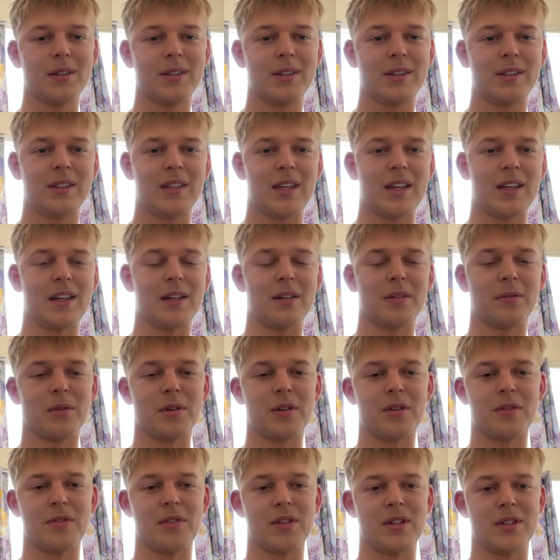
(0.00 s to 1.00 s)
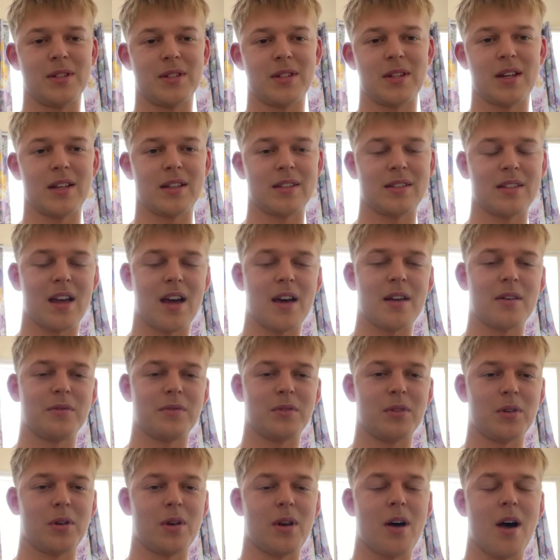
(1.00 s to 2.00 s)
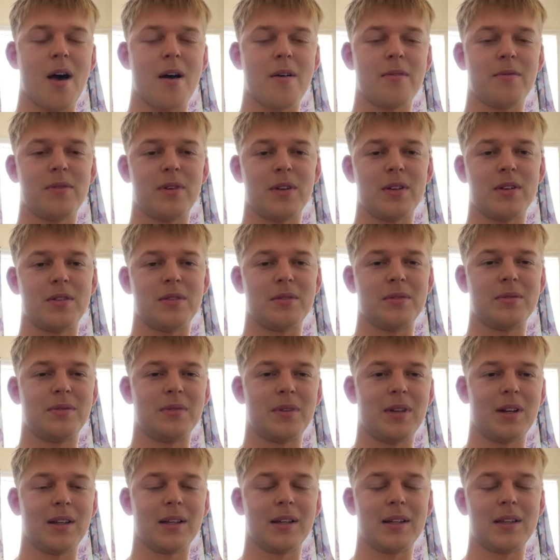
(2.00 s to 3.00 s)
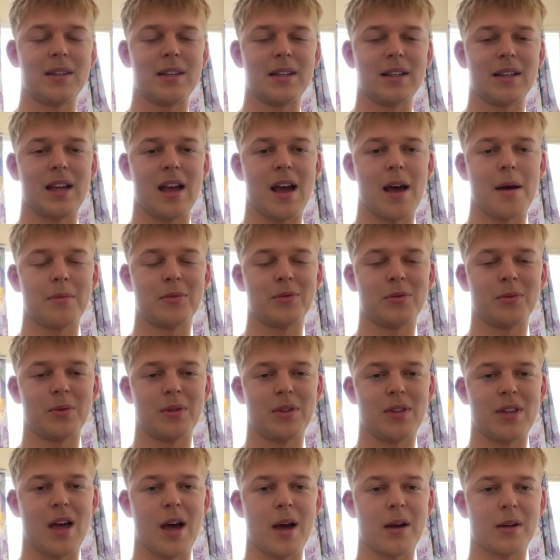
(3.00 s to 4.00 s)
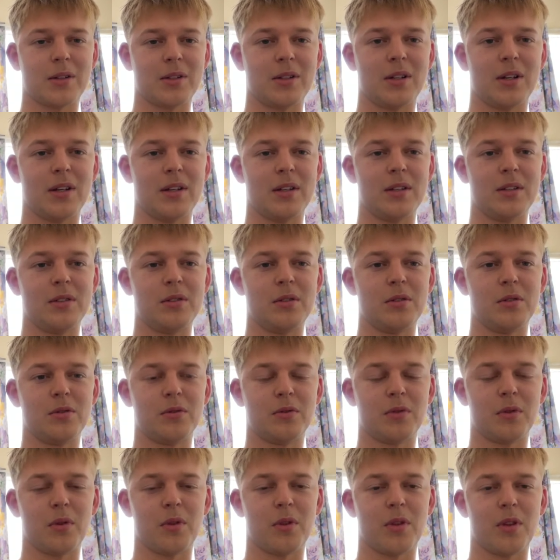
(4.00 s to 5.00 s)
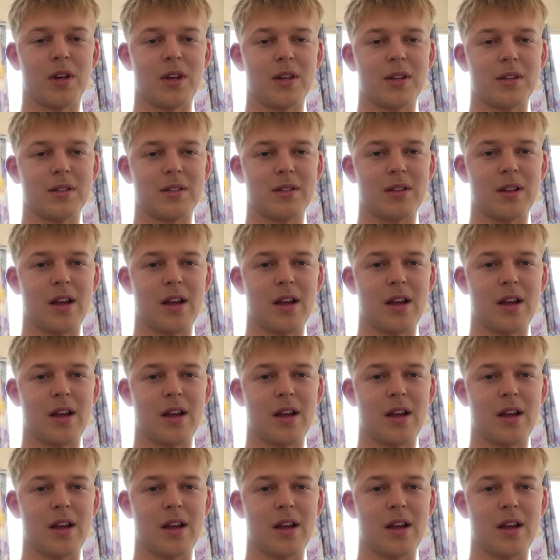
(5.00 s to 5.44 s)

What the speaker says: getting rid of these things out of your life and filling in the gaps with actually useful things.